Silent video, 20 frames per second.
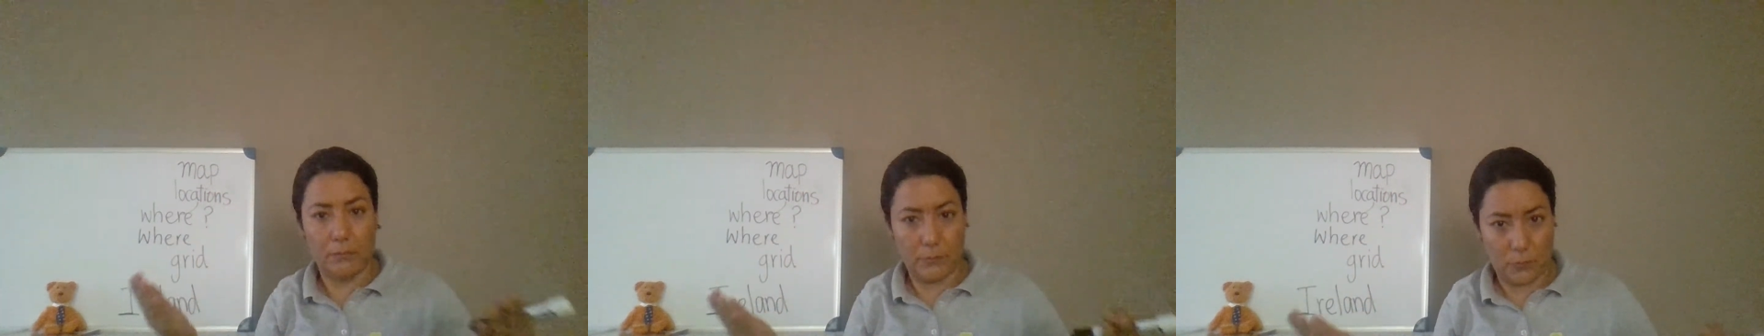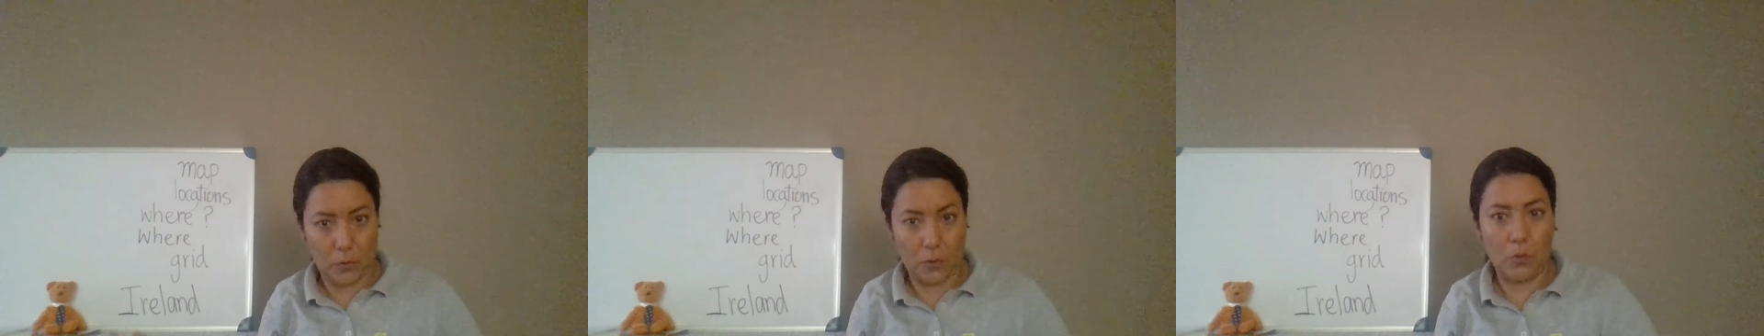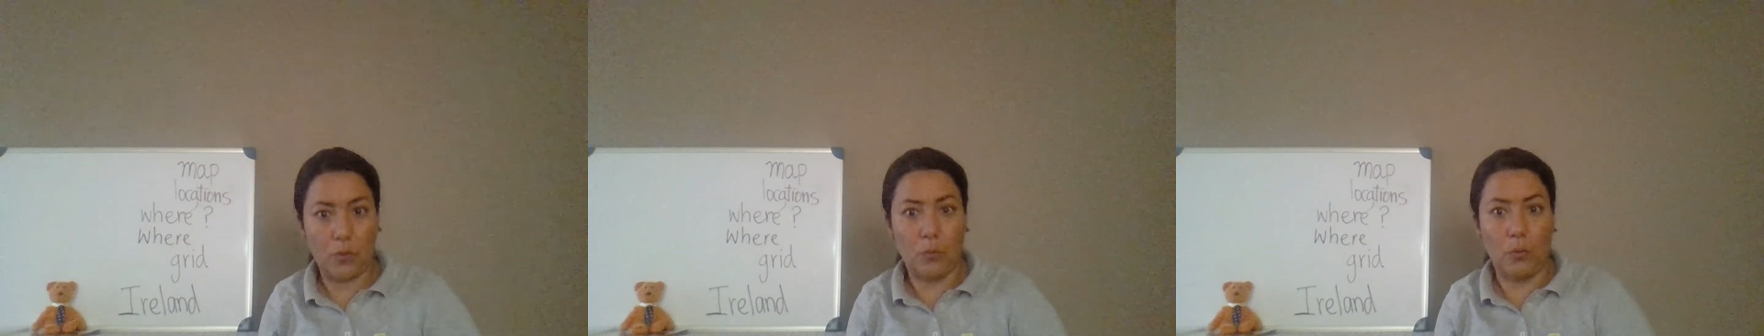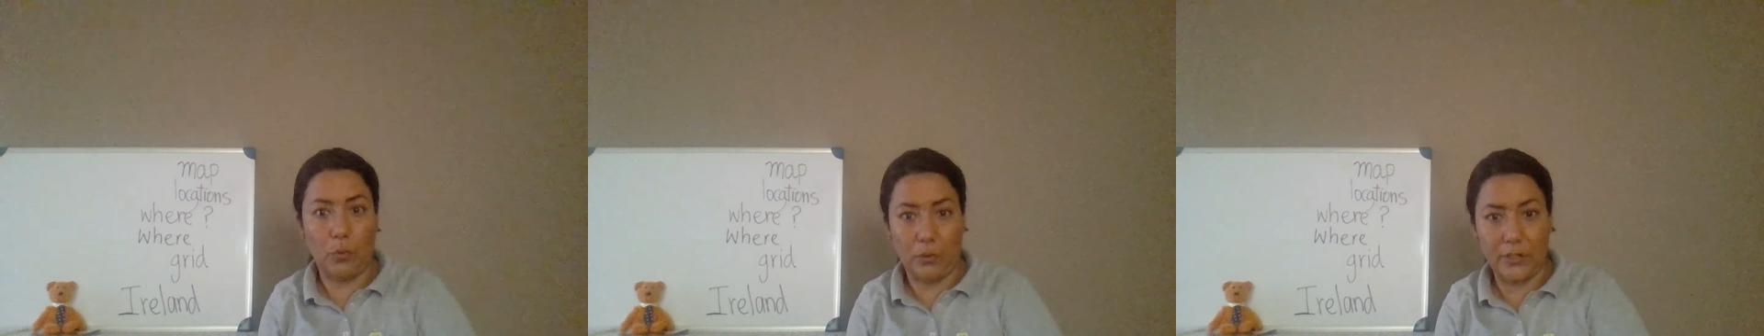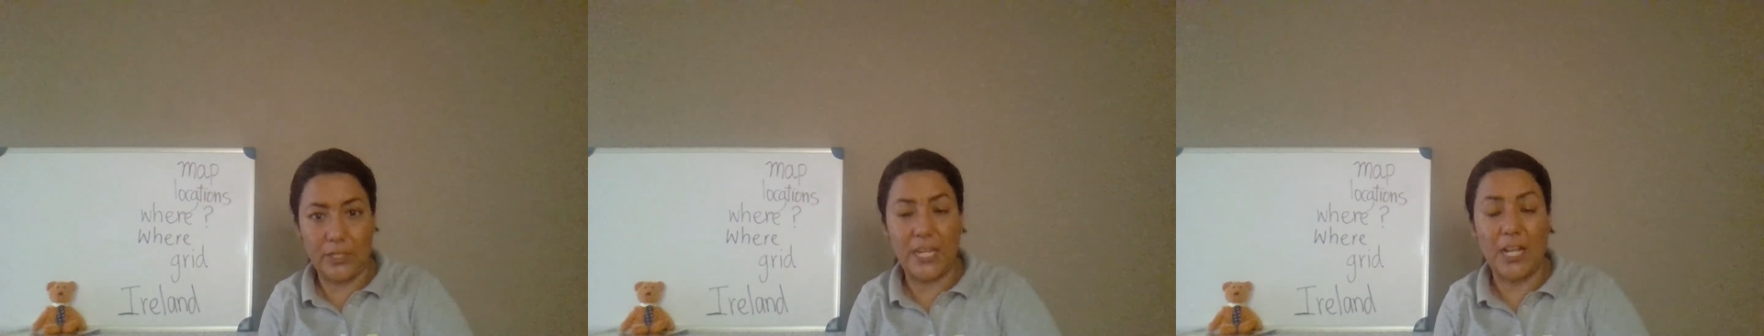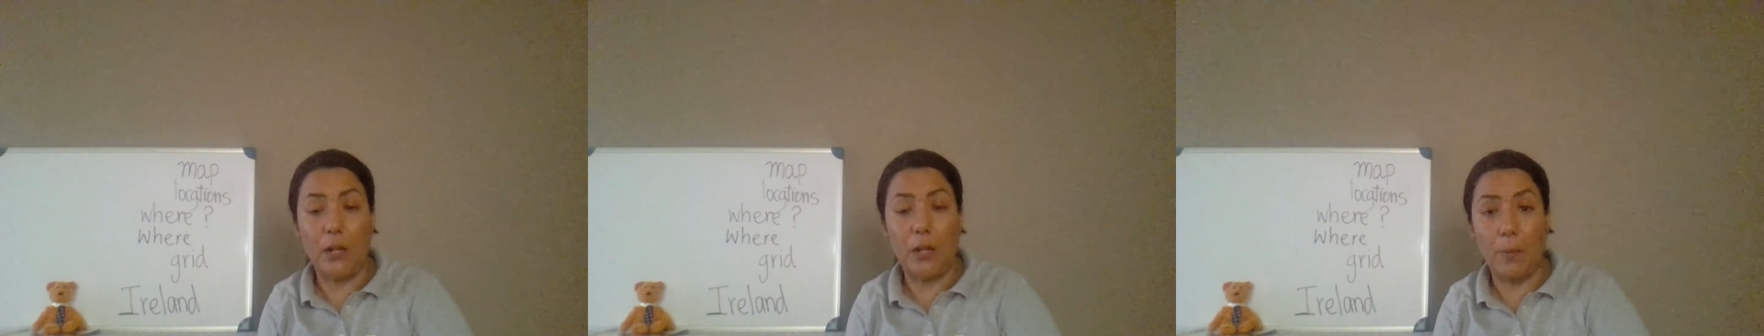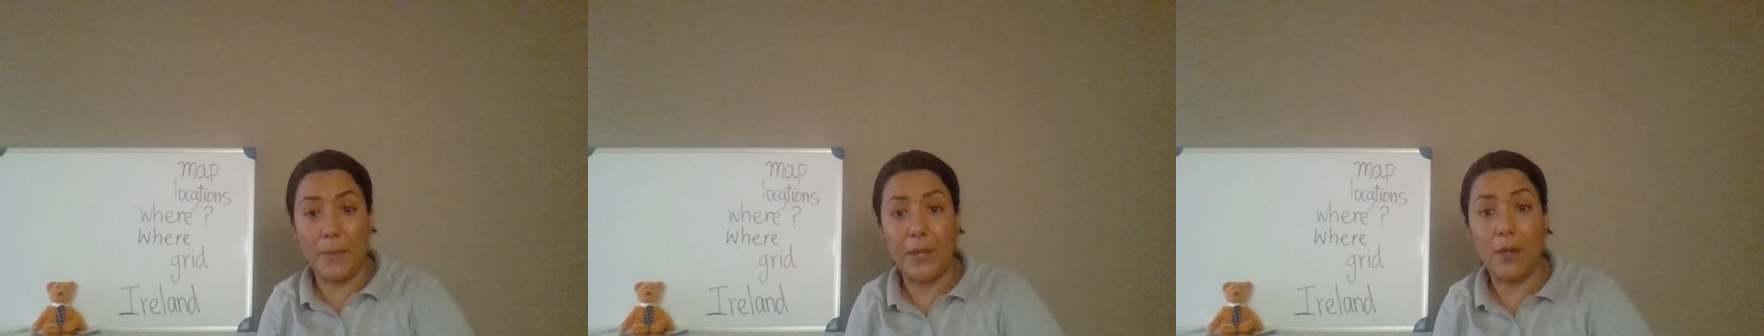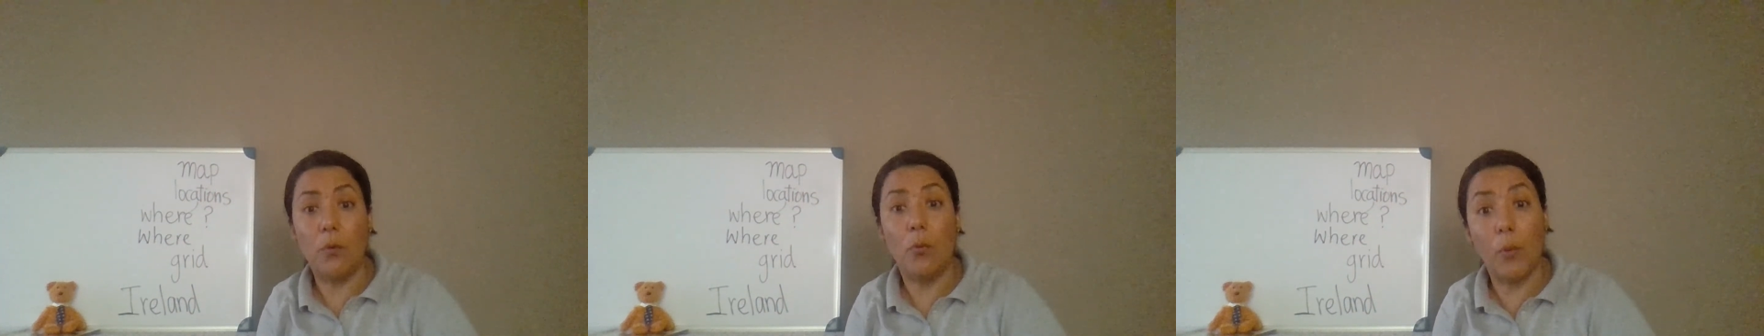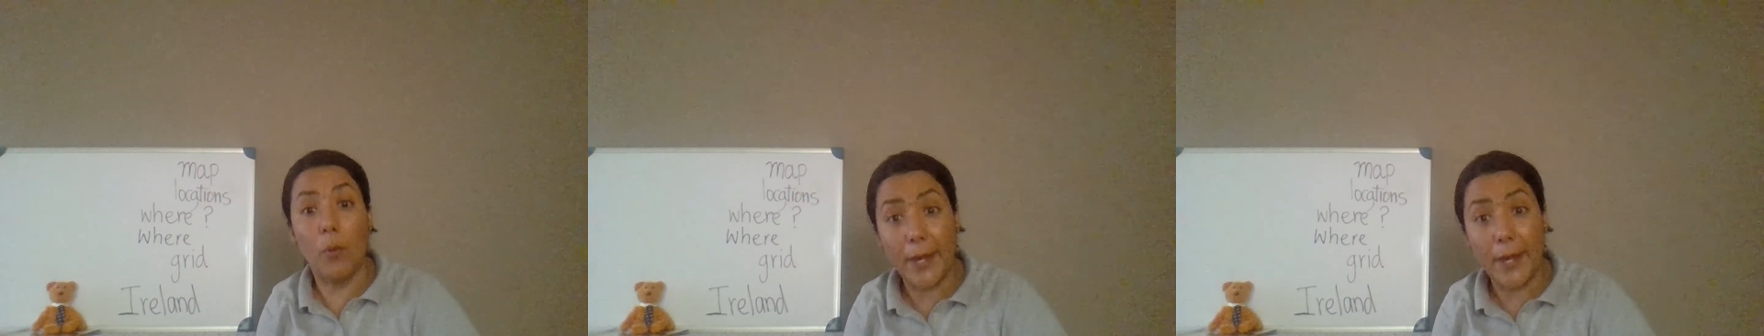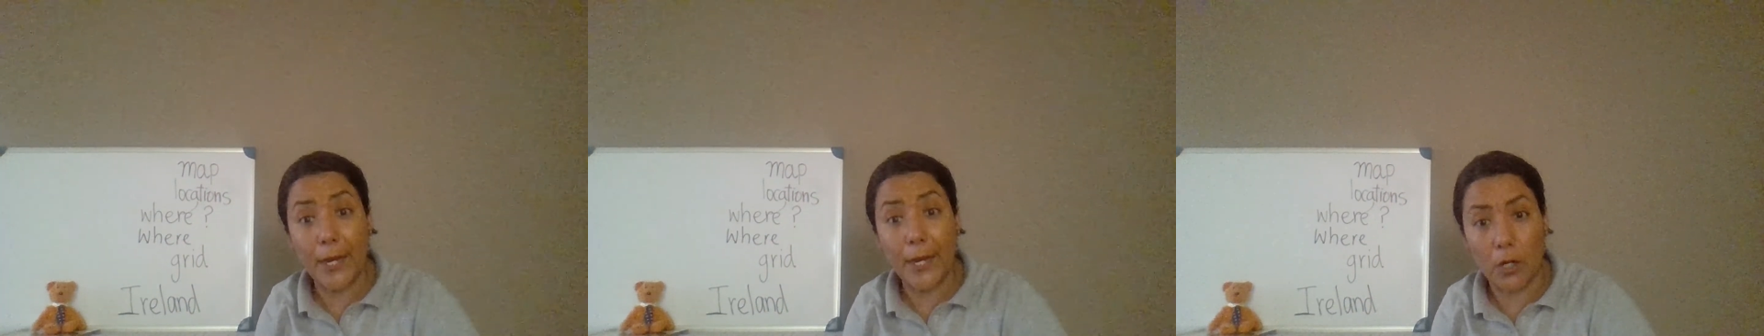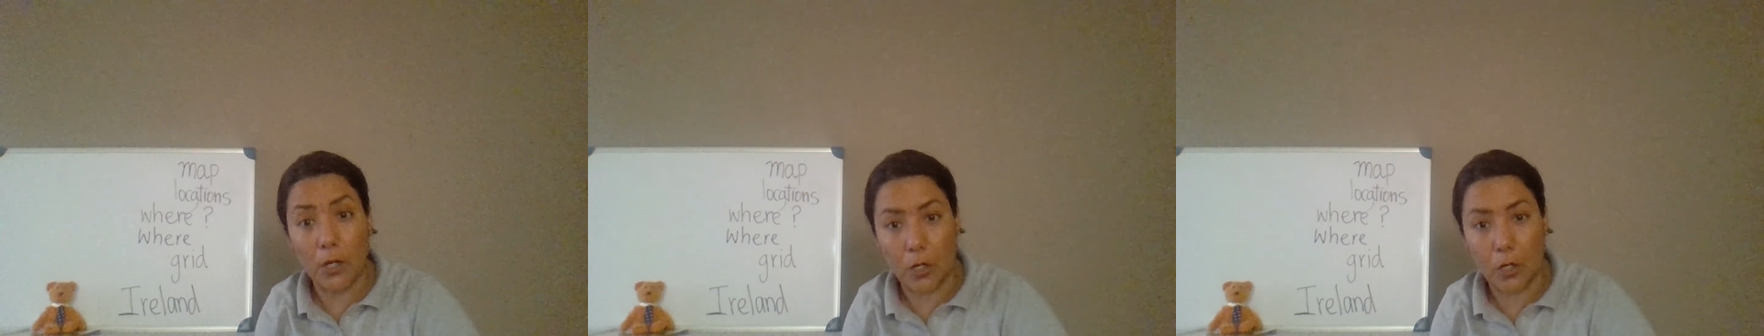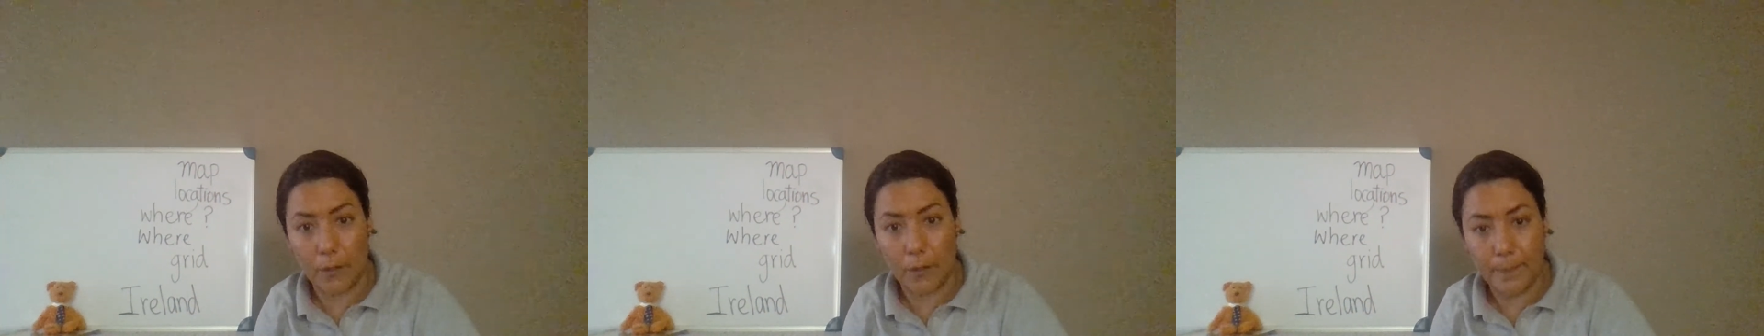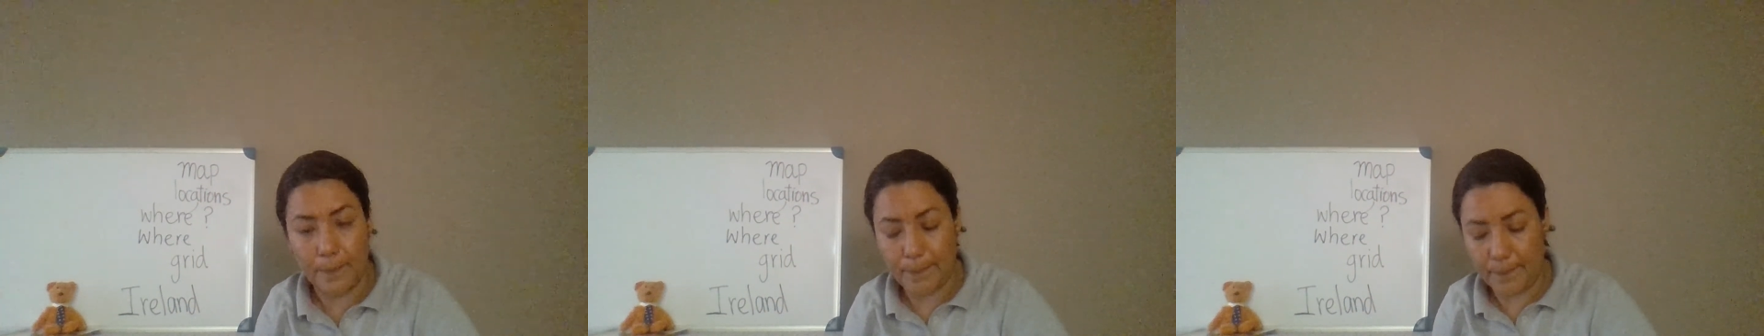So you will tell me
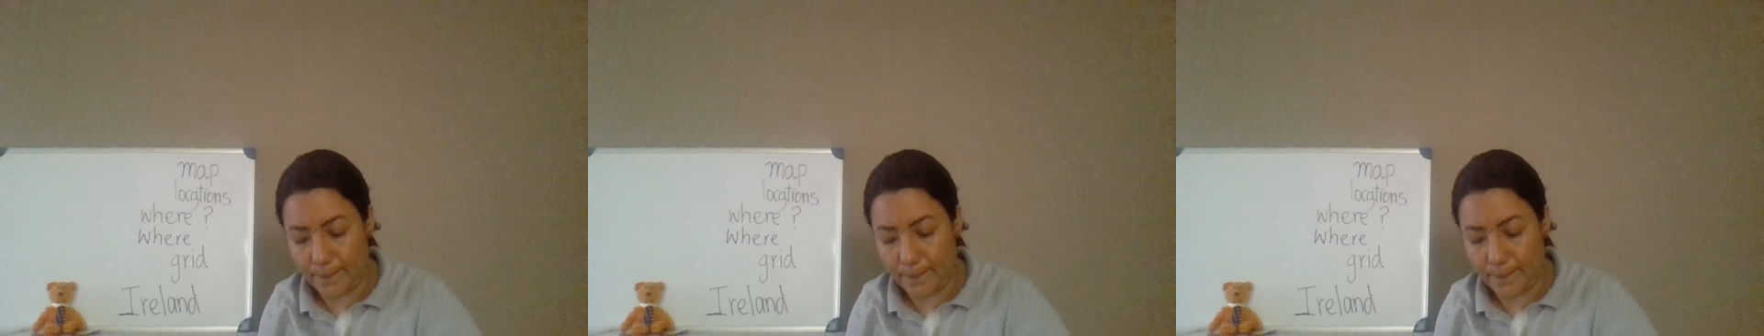where.